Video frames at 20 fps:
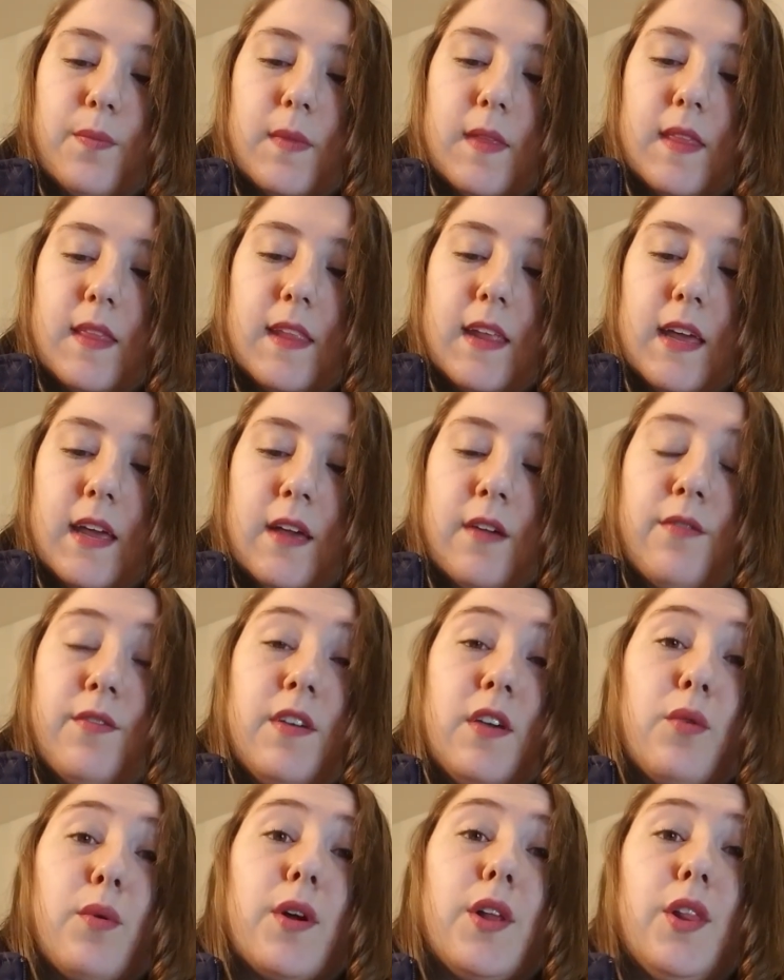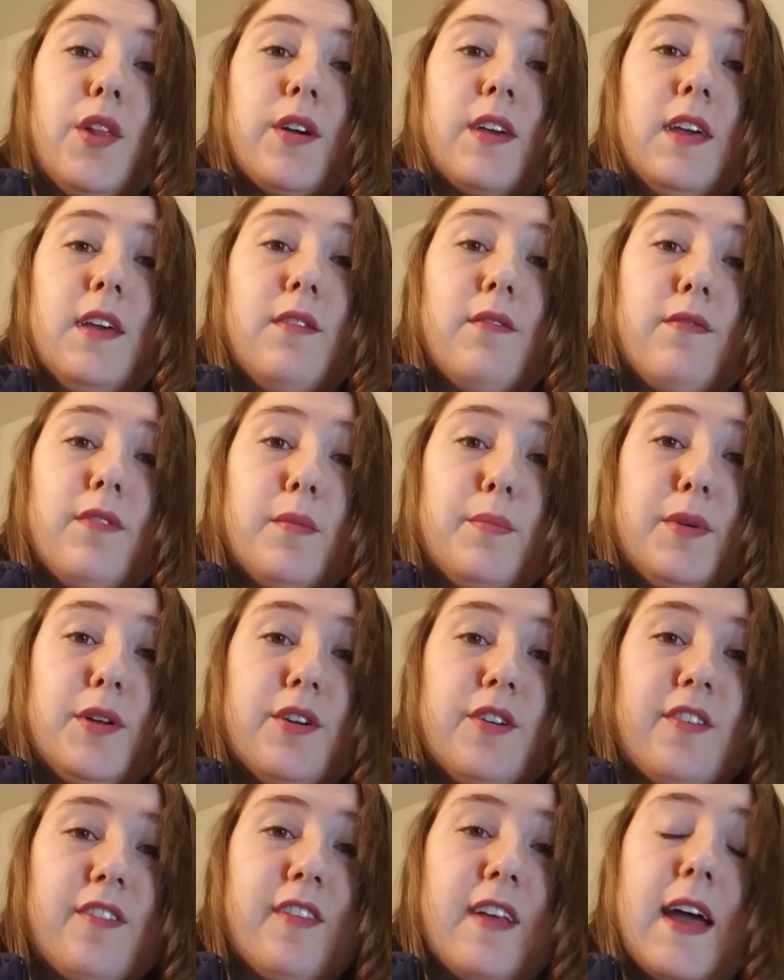if you are looking for pure
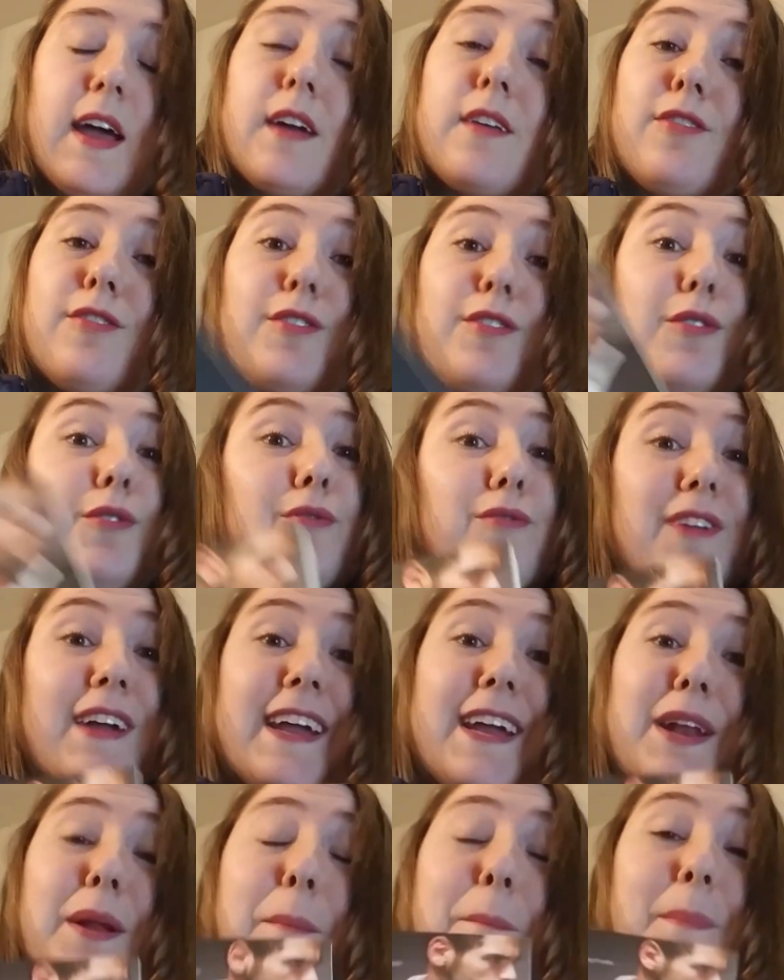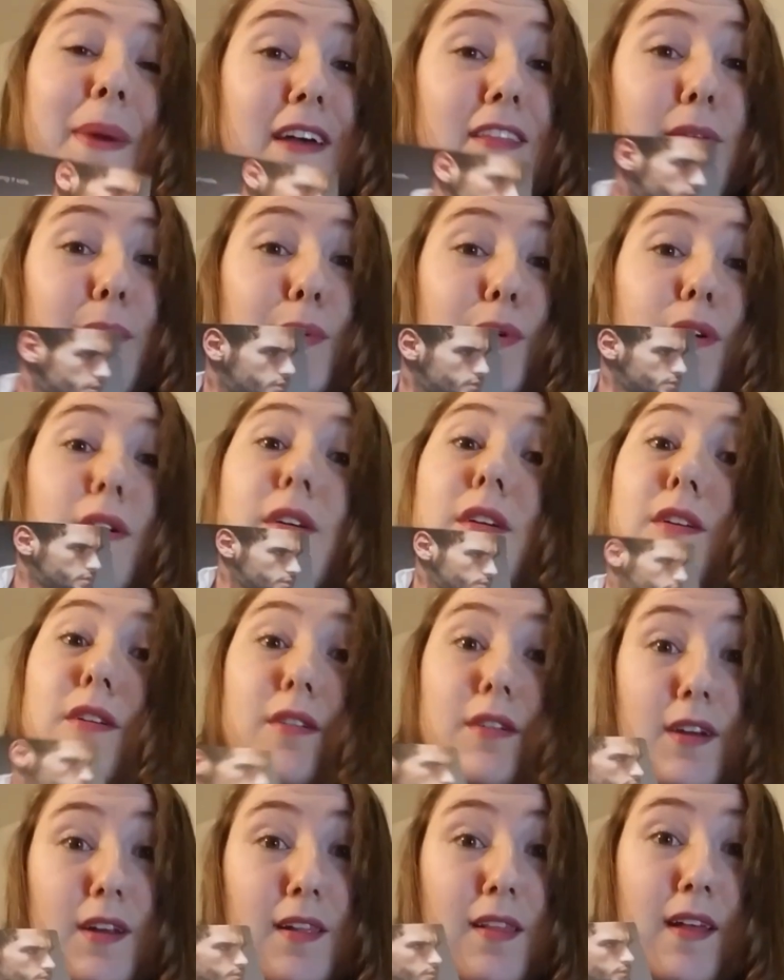sex, great. Buy the book. You're
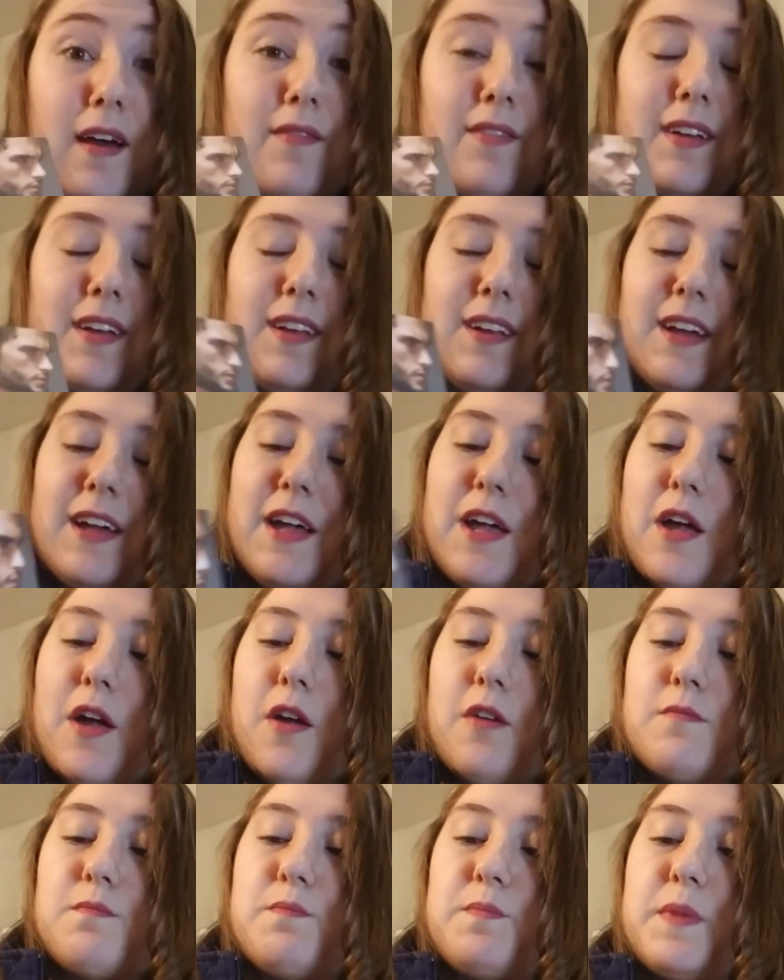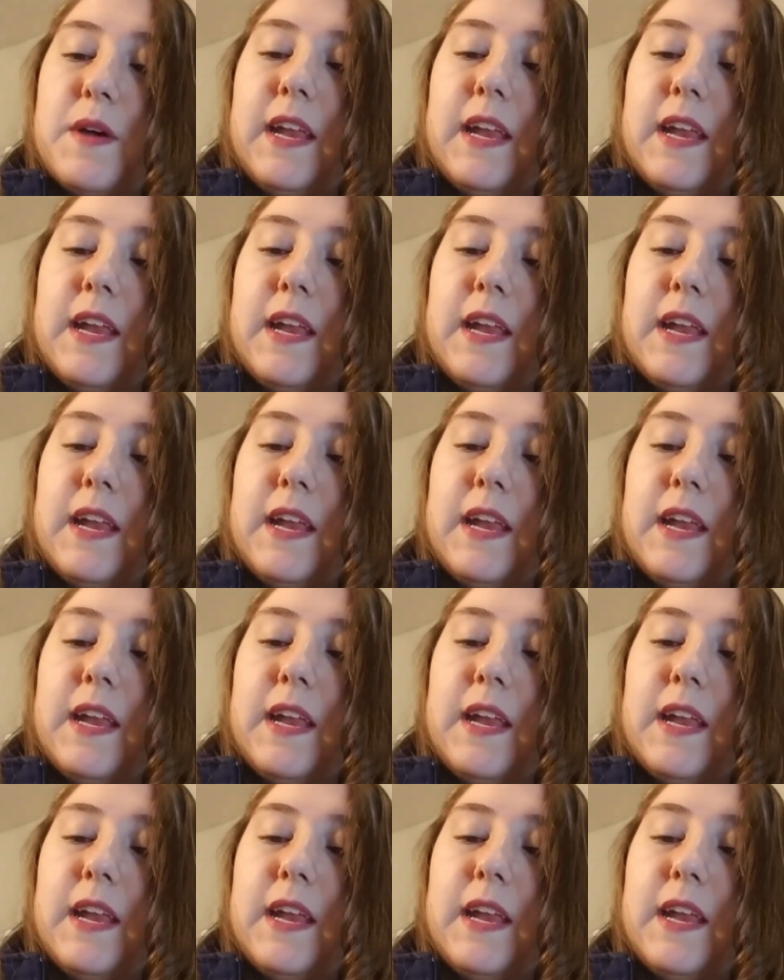gonna love it. But